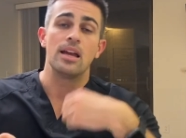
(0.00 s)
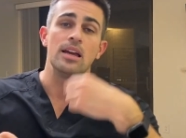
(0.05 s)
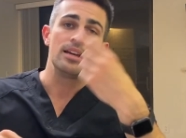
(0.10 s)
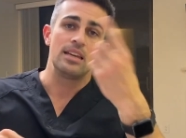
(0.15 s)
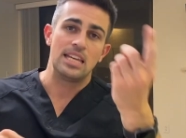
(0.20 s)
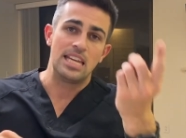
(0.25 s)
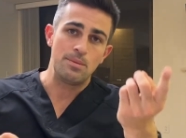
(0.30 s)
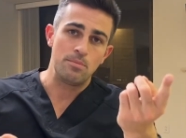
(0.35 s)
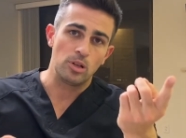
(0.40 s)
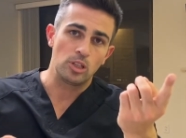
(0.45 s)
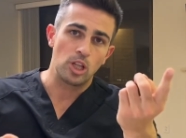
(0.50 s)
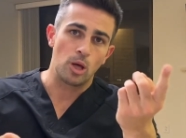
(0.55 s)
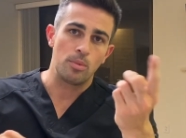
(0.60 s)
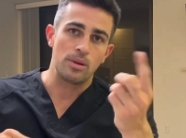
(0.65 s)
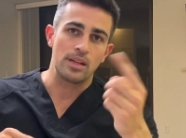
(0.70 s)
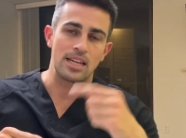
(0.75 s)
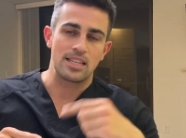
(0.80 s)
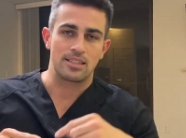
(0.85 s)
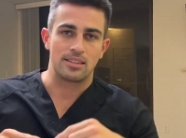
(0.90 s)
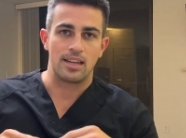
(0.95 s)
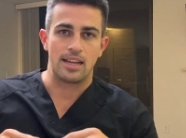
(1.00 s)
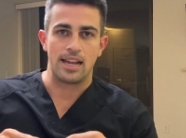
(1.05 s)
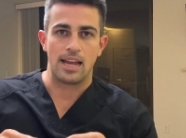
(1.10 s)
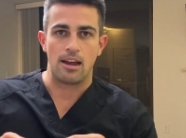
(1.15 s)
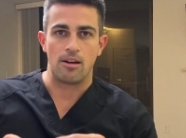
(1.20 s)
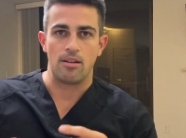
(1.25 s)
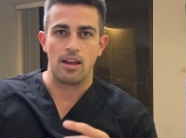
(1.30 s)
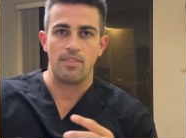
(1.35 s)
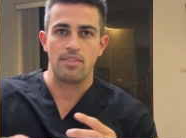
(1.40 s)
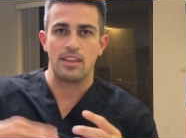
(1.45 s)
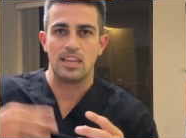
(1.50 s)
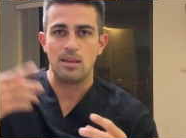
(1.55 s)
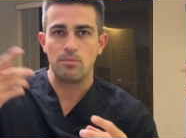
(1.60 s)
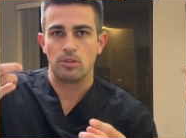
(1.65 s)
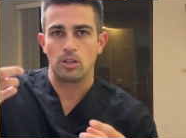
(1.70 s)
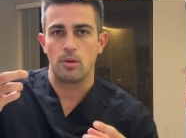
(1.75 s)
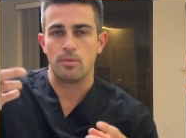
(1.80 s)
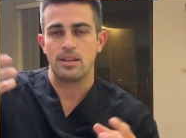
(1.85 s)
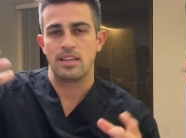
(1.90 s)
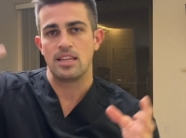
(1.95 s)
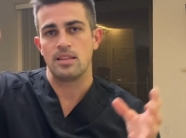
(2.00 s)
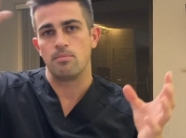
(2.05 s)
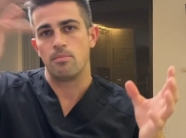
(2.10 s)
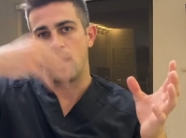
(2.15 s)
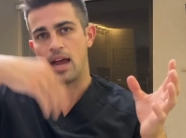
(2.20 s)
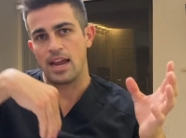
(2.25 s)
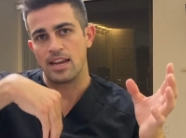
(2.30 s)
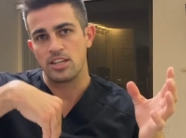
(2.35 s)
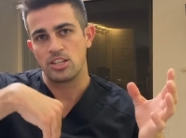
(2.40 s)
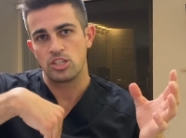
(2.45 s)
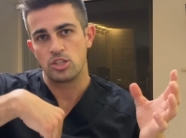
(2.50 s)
hemoglobin gets let out, and the hemoglobin then binds